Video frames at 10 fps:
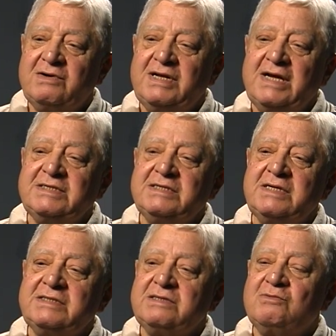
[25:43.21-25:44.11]
and that's
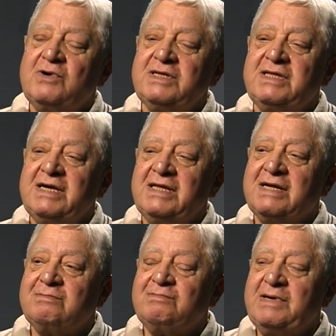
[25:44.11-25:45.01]
the one thing
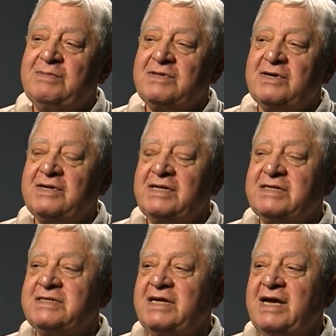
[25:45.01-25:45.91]
that people don't
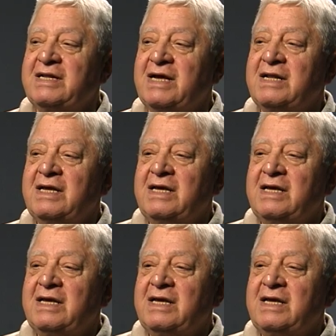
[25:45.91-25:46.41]
understand, that,